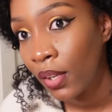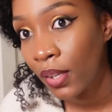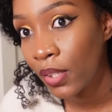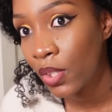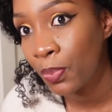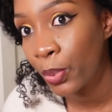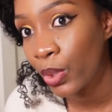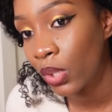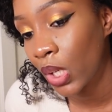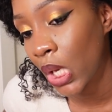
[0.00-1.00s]
let's
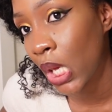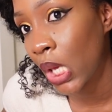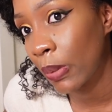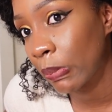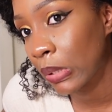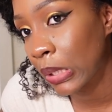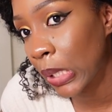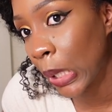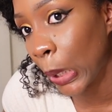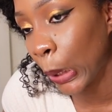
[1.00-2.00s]
put the hips
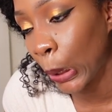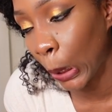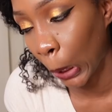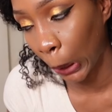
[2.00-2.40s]
in